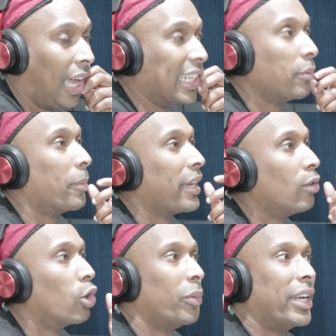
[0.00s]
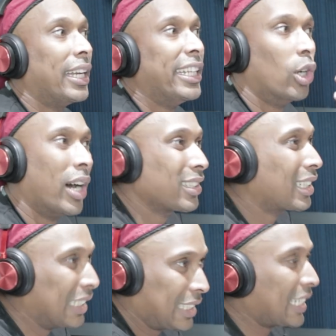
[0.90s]
And then remember the Leo and
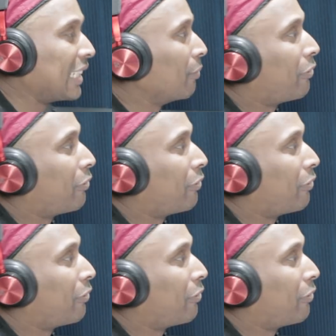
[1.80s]
Curtis and them